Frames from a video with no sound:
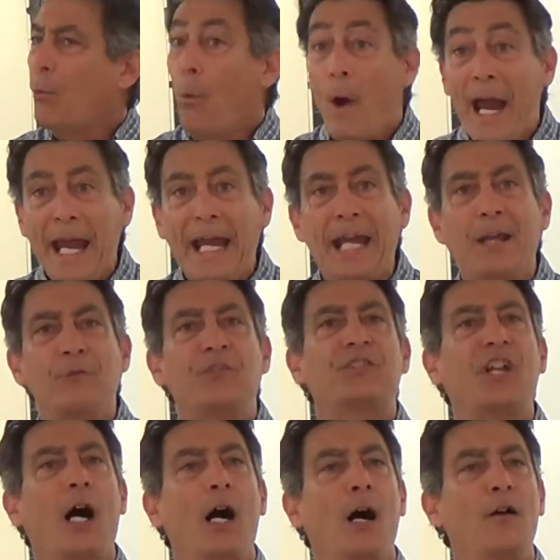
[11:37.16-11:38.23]

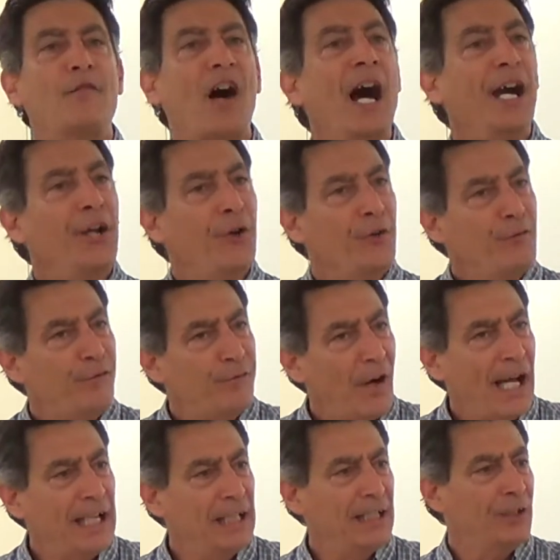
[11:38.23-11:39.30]
waves of iron
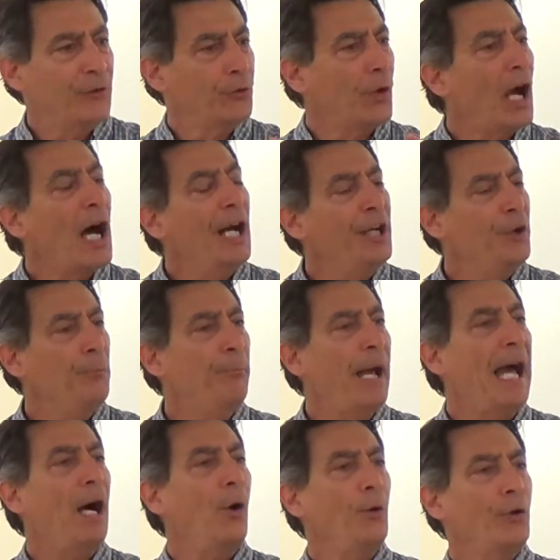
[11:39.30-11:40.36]
filings or iron
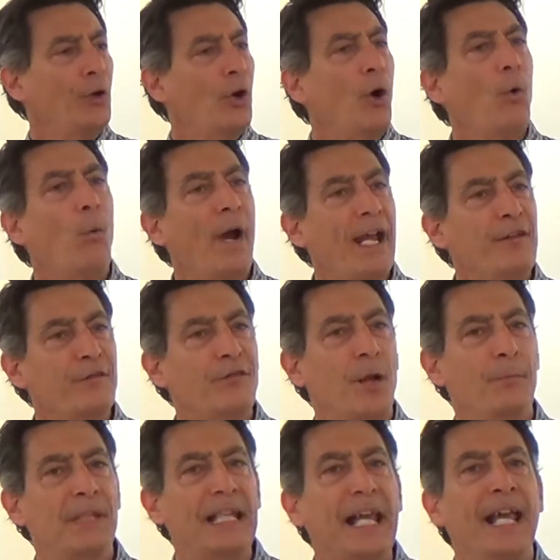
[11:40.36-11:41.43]
powder away
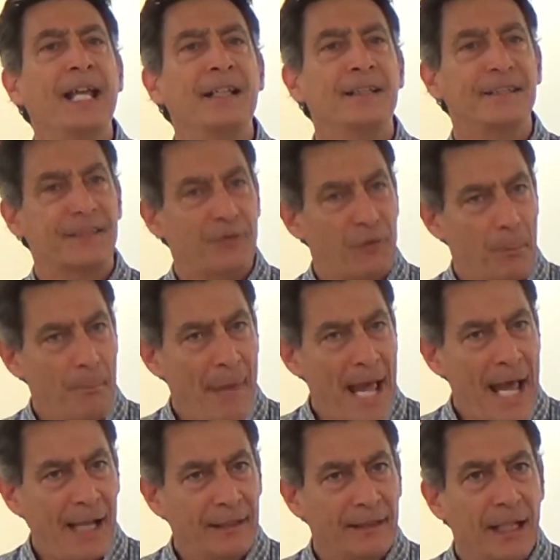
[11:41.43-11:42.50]
from the ends of a
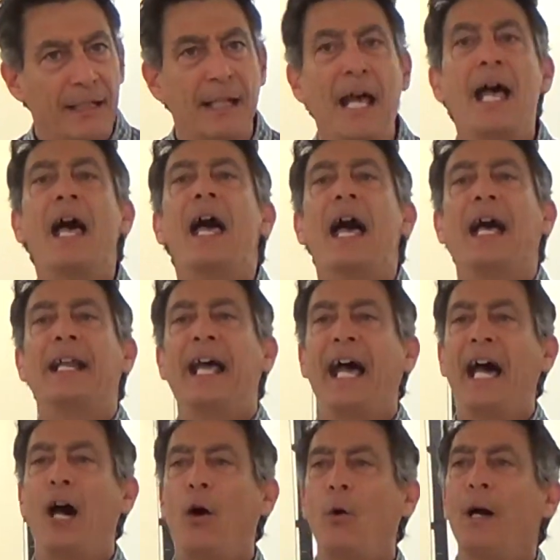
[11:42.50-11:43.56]
magnet, and
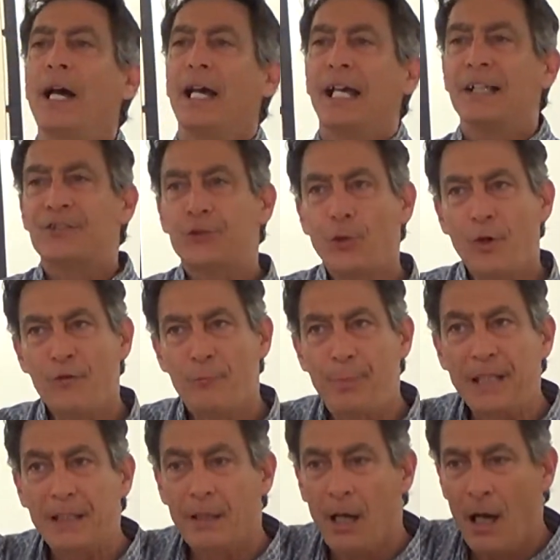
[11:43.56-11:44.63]
how it sort of
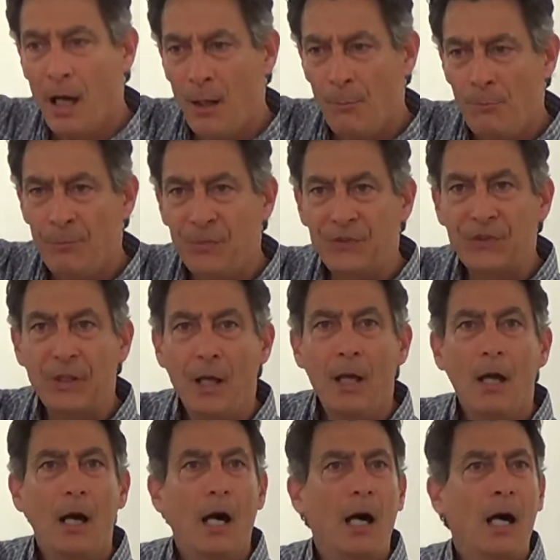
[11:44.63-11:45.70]
becomes
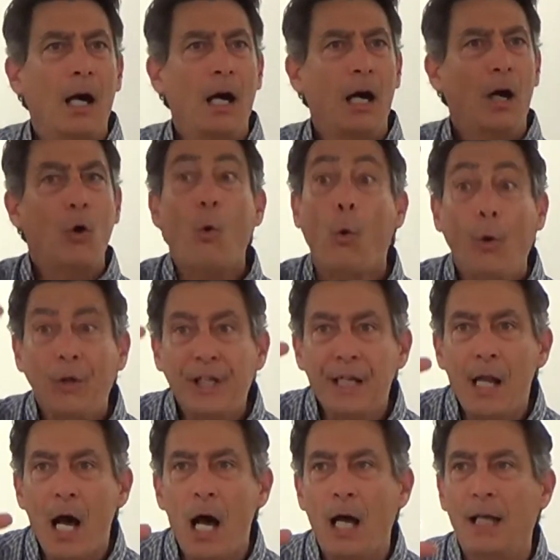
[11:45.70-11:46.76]

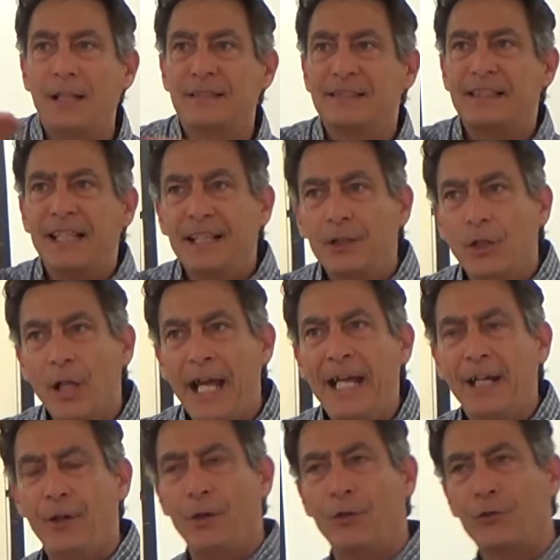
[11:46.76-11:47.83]
organized in
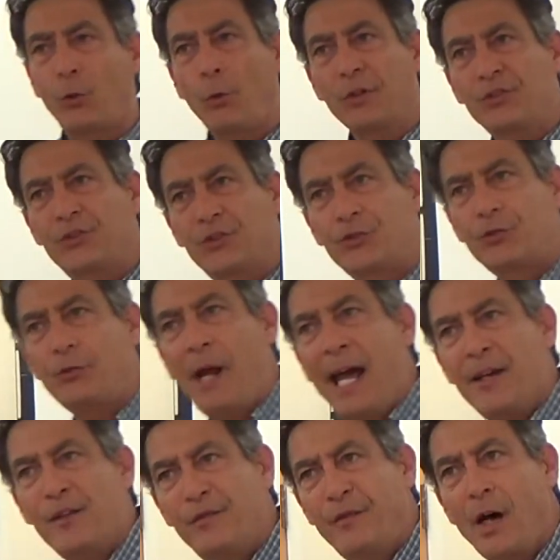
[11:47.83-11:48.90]
layers or
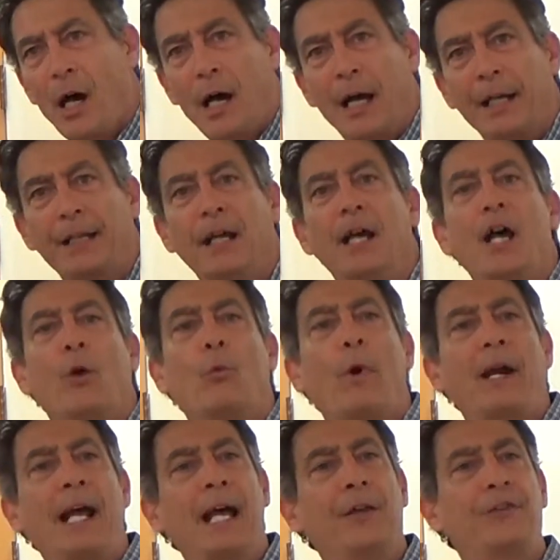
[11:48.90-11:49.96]
stratified,
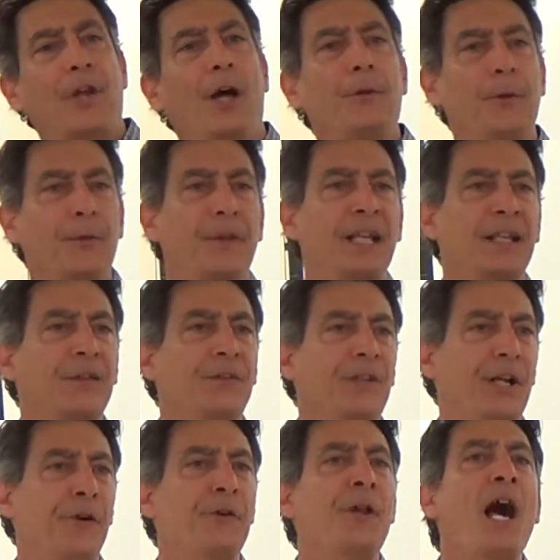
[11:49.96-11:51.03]
whereas other things
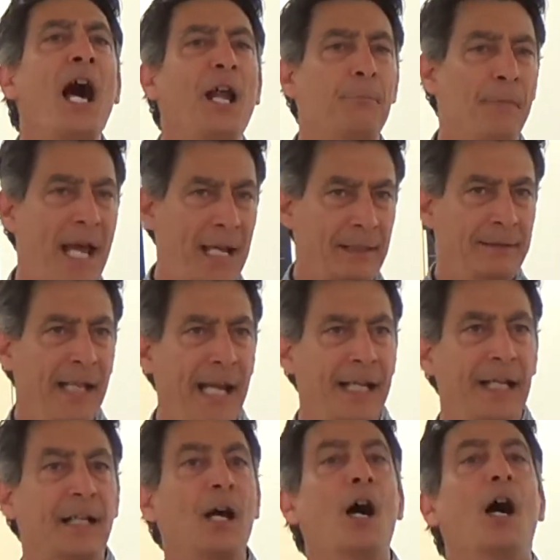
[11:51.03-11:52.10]
that are not
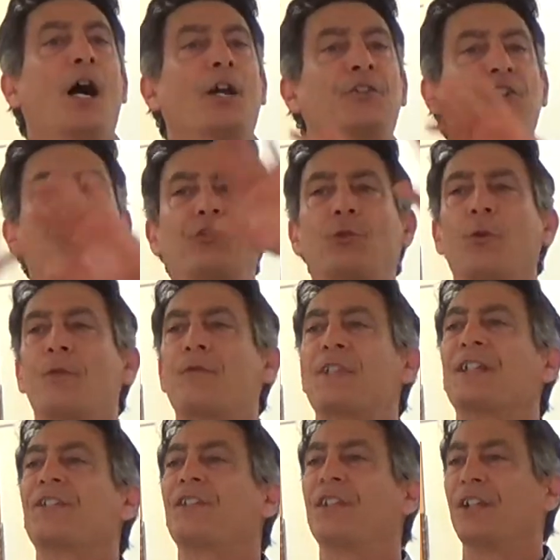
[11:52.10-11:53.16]
magnetic are just sort of
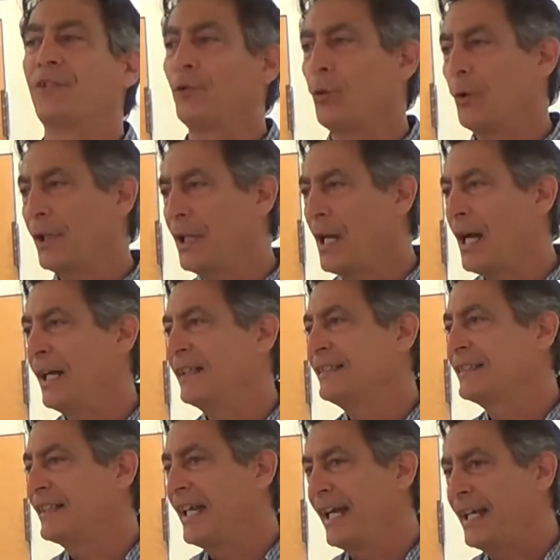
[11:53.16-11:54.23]
this
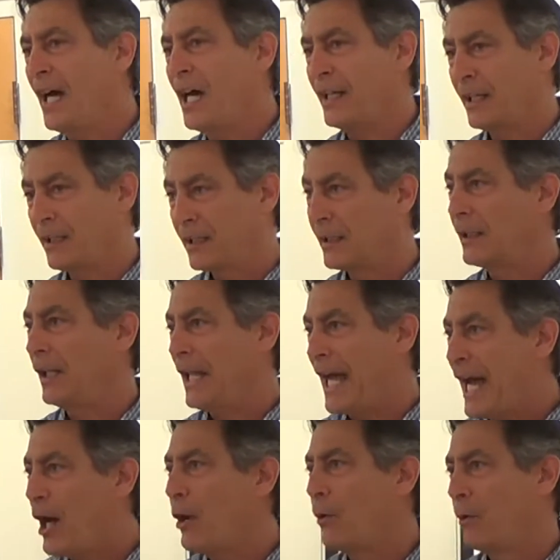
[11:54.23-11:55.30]
disorganized, chaotic
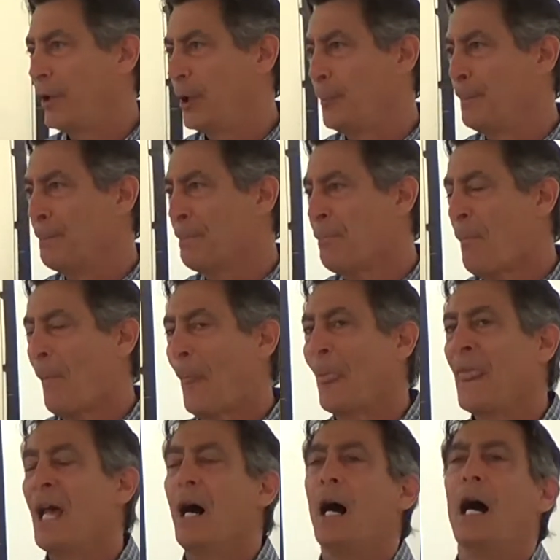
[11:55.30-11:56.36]
cloud.
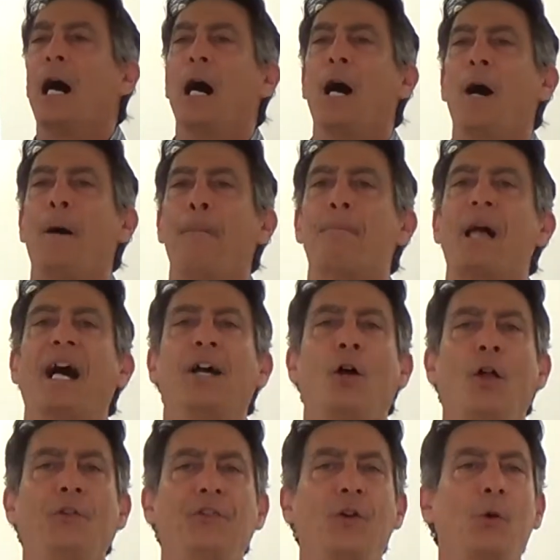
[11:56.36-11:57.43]
I
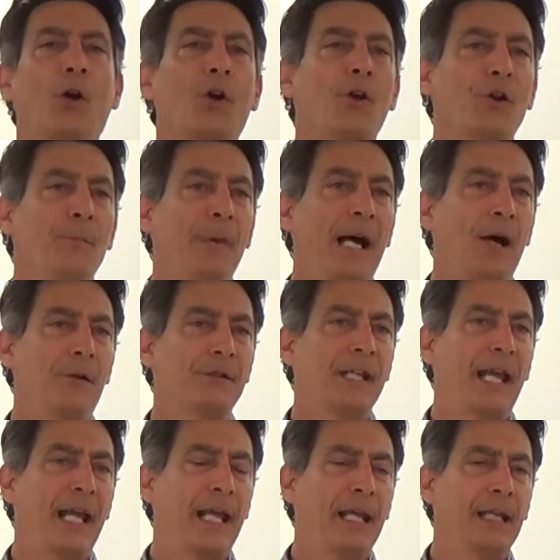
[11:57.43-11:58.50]
also heard about
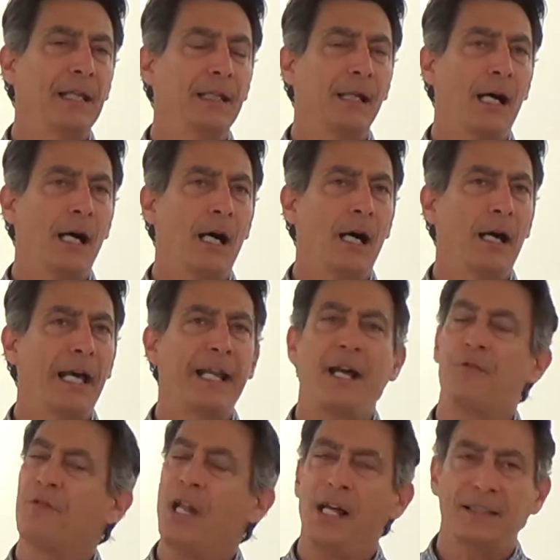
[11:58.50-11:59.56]
and
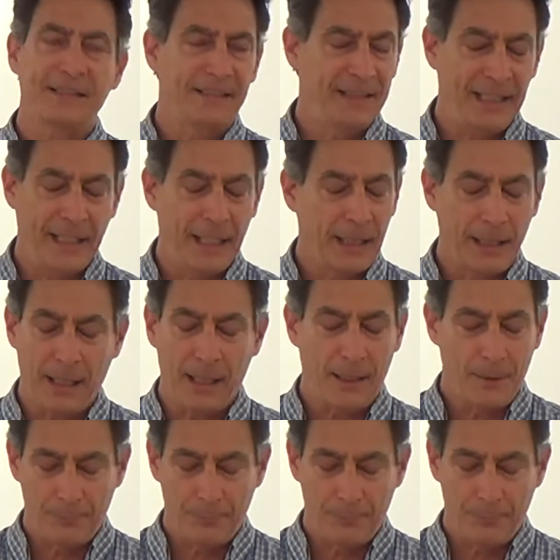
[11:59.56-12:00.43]
I've not seen it,